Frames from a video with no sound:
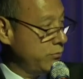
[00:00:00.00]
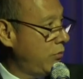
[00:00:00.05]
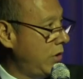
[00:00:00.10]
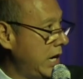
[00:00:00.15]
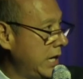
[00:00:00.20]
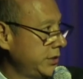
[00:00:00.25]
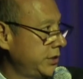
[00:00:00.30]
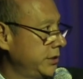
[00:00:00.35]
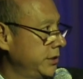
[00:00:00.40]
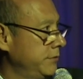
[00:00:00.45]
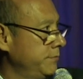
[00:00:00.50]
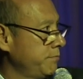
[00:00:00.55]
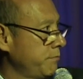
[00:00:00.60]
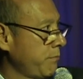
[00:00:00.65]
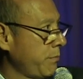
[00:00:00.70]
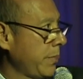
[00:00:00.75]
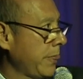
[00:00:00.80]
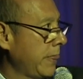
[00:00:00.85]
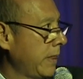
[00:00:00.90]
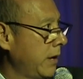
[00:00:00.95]
said, Watson,
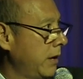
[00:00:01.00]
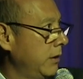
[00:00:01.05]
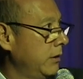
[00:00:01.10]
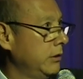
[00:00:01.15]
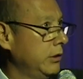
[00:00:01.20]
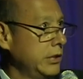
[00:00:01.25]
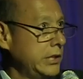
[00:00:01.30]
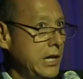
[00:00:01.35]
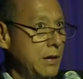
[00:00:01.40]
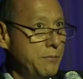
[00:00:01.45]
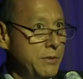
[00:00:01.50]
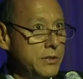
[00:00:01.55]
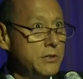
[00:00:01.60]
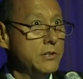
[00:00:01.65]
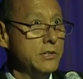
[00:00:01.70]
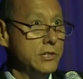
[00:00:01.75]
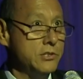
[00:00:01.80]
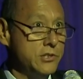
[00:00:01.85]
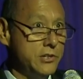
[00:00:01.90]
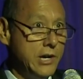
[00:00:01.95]
look up
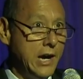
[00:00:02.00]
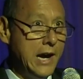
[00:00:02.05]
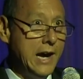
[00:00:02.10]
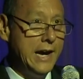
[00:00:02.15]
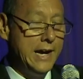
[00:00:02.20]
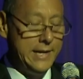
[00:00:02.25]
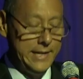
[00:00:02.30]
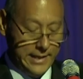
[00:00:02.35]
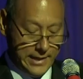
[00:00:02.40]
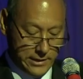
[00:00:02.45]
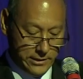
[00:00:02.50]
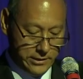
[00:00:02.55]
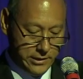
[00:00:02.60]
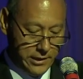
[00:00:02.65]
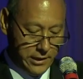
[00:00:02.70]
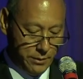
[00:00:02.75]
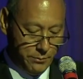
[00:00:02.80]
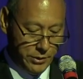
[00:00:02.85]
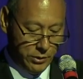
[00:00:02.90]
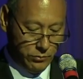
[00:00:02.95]
into the sky and
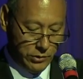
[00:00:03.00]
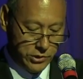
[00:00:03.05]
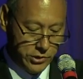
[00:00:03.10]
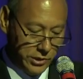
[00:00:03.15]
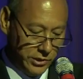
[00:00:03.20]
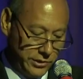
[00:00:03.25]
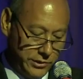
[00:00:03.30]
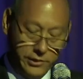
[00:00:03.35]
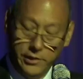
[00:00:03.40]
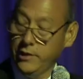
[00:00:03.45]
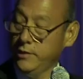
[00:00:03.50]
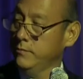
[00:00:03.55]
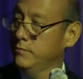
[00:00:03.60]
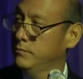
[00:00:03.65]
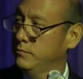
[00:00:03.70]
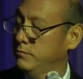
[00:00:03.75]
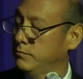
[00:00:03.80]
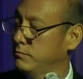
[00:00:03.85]
tell me what you see.